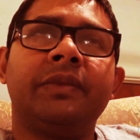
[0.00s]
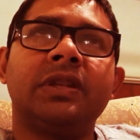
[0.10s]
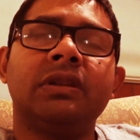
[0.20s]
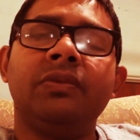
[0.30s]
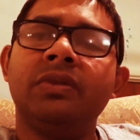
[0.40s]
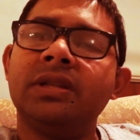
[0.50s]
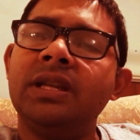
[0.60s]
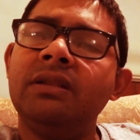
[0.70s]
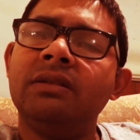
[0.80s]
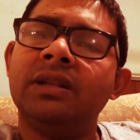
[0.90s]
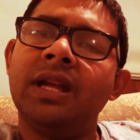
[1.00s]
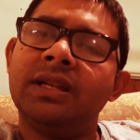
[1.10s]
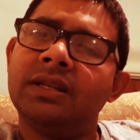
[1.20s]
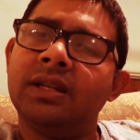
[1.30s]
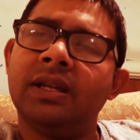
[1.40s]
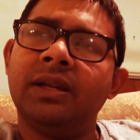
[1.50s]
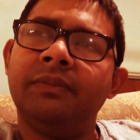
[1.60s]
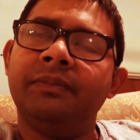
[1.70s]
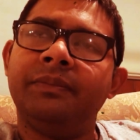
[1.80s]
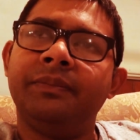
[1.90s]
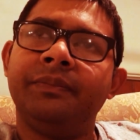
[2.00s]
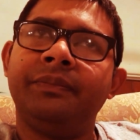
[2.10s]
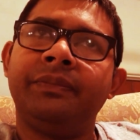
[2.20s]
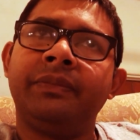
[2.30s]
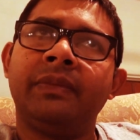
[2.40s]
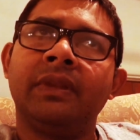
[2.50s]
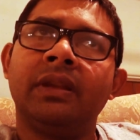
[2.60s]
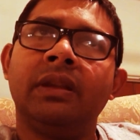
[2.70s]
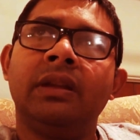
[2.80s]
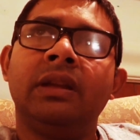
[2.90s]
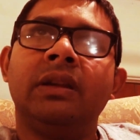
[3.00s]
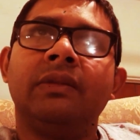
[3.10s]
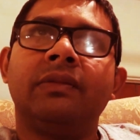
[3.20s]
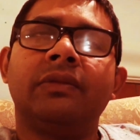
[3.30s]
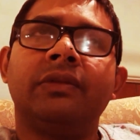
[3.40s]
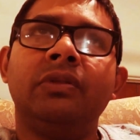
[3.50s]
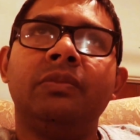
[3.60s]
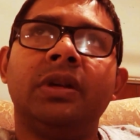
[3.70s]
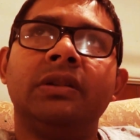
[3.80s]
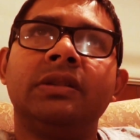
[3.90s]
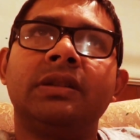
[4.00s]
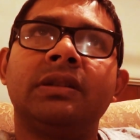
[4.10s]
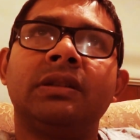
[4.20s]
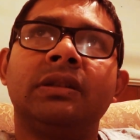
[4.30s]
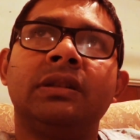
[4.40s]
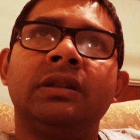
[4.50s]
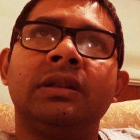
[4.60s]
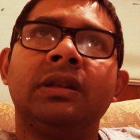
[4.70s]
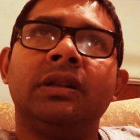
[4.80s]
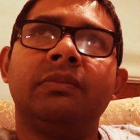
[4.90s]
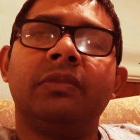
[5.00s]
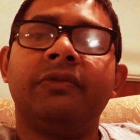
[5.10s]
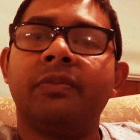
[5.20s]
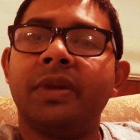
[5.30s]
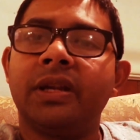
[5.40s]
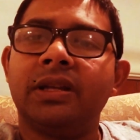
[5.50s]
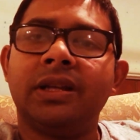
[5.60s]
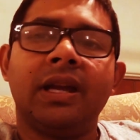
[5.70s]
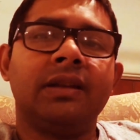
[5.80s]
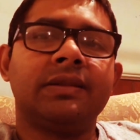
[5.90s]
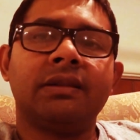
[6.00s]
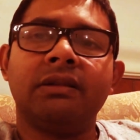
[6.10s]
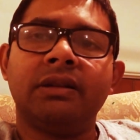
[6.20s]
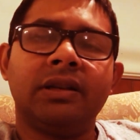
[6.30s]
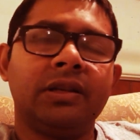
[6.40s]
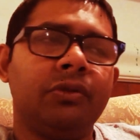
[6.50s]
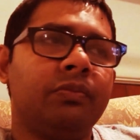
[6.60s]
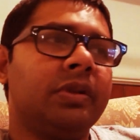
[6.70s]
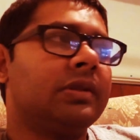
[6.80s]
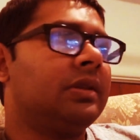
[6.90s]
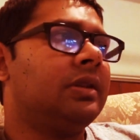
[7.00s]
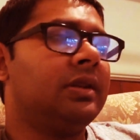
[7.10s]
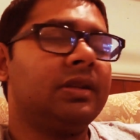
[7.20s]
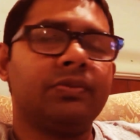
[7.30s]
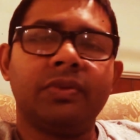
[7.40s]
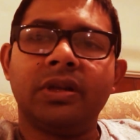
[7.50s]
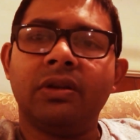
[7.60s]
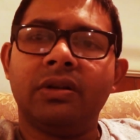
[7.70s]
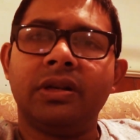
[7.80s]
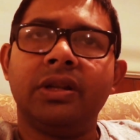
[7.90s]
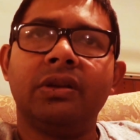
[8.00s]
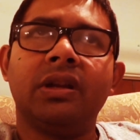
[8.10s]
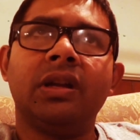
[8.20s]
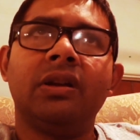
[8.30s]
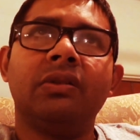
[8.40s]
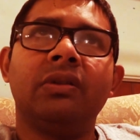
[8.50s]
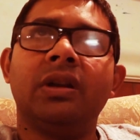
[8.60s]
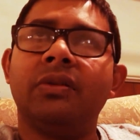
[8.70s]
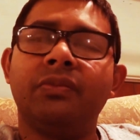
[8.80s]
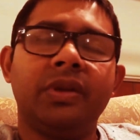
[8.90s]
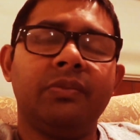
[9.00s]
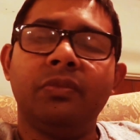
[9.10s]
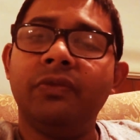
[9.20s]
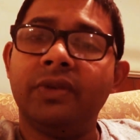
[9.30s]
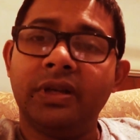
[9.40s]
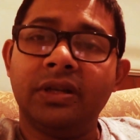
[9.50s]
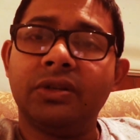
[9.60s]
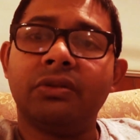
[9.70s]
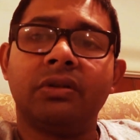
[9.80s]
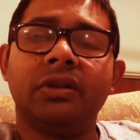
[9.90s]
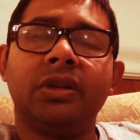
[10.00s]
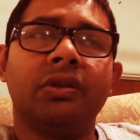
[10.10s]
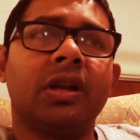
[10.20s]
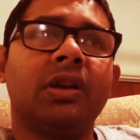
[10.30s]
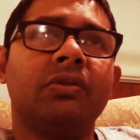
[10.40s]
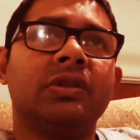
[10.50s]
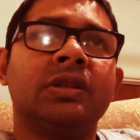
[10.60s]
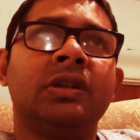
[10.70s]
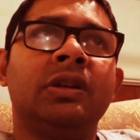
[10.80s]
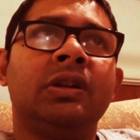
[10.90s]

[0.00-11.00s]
So it was either that time for a few months before my dad started a new business. We got a new house. We moved into our new house,